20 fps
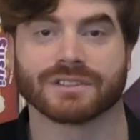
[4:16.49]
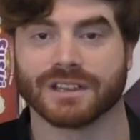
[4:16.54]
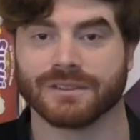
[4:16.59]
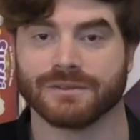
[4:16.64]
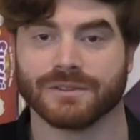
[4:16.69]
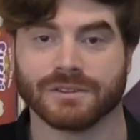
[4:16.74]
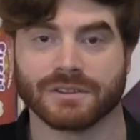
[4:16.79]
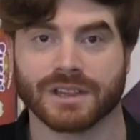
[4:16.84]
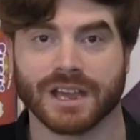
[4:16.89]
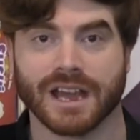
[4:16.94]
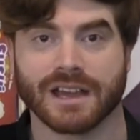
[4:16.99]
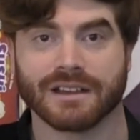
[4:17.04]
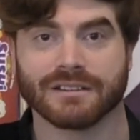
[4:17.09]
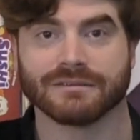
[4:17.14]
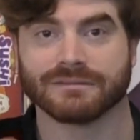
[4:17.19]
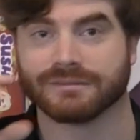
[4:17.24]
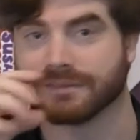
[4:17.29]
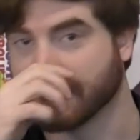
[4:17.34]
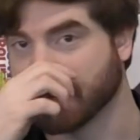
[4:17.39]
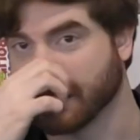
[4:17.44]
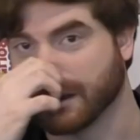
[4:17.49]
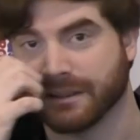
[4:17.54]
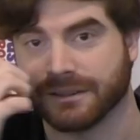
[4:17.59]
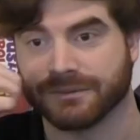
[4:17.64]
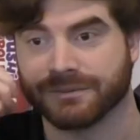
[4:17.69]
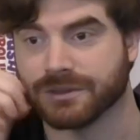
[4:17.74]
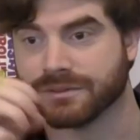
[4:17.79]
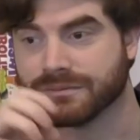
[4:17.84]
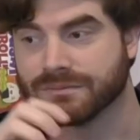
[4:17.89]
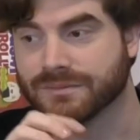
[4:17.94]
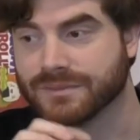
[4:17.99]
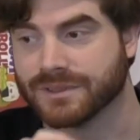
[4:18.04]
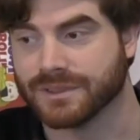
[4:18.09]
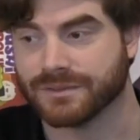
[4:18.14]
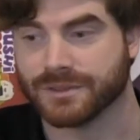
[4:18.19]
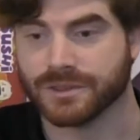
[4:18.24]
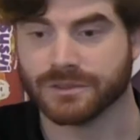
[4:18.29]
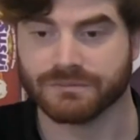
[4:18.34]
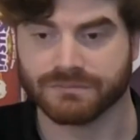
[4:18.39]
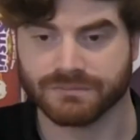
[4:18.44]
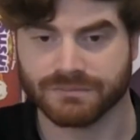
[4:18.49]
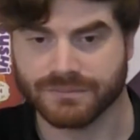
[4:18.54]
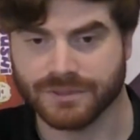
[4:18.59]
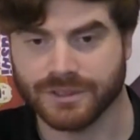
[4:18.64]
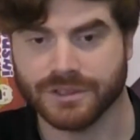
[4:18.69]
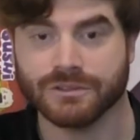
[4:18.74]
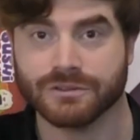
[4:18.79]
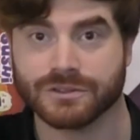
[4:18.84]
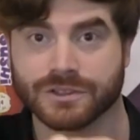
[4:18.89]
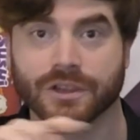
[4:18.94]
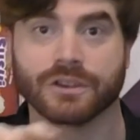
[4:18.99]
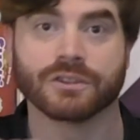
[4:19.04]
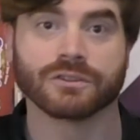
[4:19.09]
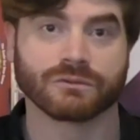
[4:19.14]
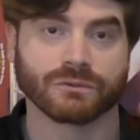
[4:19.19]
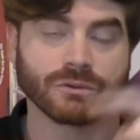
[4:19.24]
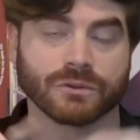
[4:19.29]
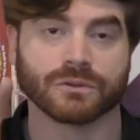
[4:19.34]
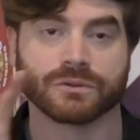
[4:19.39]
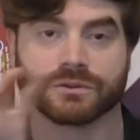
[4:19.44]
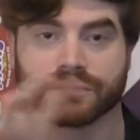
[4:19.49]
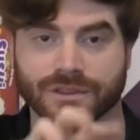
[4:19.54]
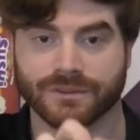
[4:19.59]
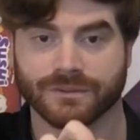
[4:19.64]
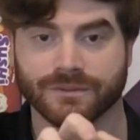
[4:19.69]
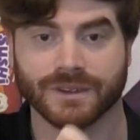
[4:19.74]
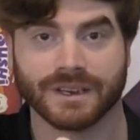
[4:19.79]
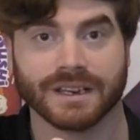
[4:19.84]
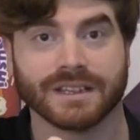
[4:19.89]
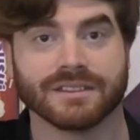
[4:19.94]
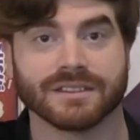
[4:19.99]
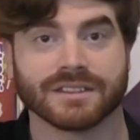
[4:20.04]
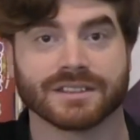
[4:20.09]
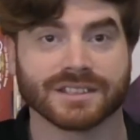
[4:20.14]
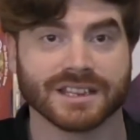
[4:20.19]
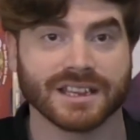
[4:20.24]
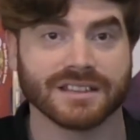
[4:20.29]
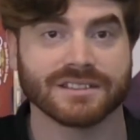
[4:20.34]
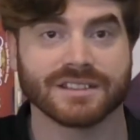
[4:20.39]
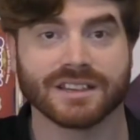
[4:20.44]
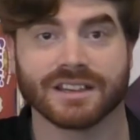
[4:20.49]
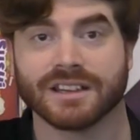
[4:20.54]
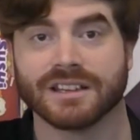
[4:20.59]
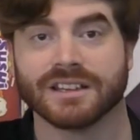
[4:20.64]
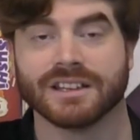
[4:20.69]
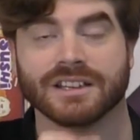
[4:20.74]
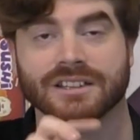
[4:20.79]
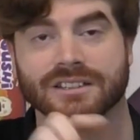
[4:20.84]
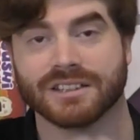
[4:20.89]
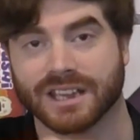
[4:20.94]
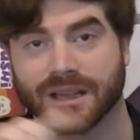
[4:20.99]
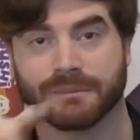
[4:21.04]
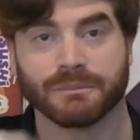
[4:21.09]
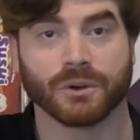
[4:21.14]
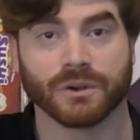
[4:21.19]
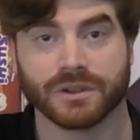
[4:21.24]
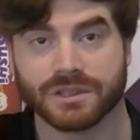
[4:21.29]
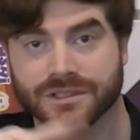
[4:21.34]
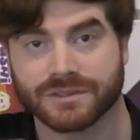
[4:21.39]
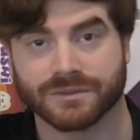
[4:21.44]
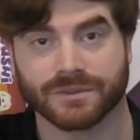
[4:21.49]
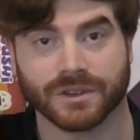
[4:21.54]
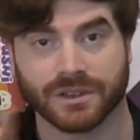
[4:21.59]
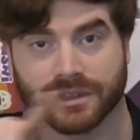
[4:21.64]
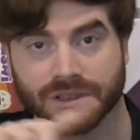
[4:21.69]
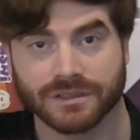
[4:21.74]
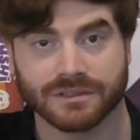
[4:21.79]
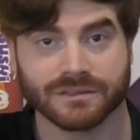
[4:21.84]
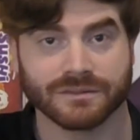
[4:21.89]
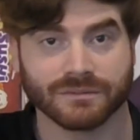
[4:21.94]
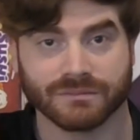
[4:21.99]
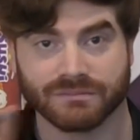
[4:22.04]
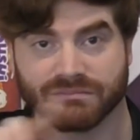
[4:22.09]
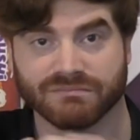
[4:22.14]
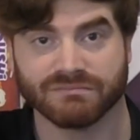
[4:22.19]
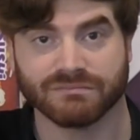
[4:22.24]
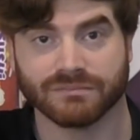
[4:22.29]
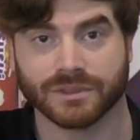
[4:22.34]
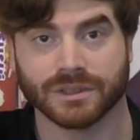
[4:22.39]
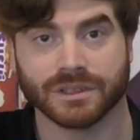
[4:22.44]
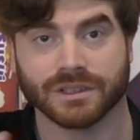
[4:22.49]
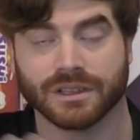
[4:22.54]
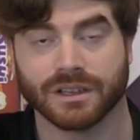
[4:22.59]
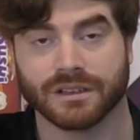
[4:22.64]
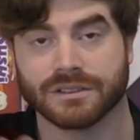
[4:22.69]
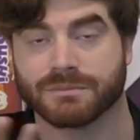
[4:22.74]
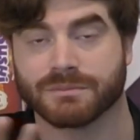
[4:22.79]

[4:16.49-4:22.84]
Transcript: If you get if you use those rules and fill in the center, you get points for as